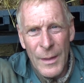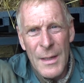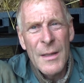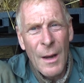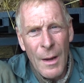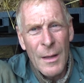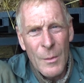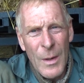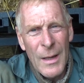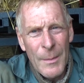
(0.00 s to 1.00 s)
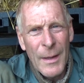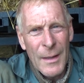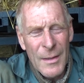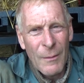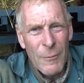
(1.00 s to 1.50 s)
These are going in the wheelie bin
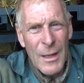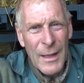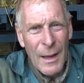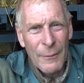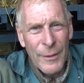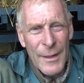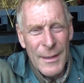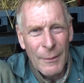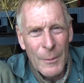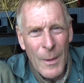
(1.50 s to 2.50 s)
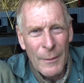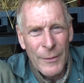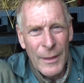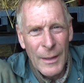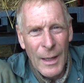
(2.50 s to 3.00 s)
because I really can't face having wet
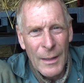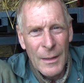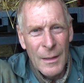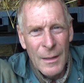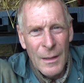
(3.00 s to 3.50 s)
feet again.